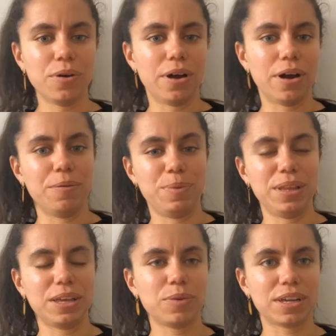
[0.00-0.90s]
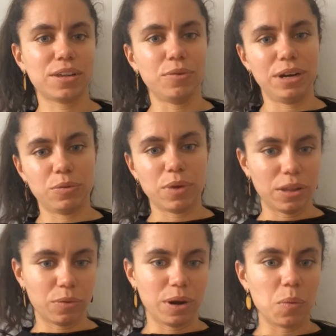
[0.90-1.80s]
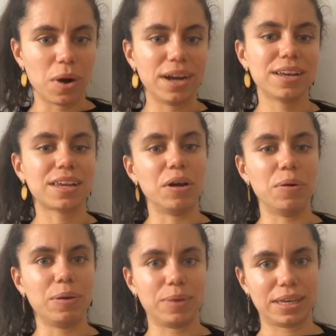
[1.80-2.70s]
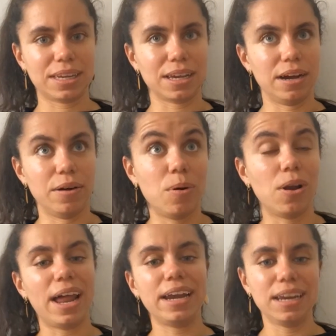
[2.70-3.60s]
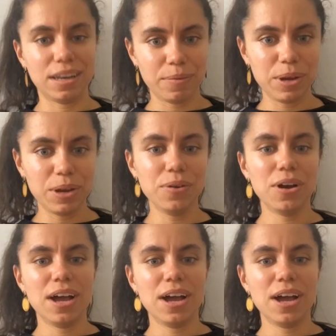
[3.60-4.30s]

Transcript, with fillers: Uh, this was during 2021, so it was uh, online interview,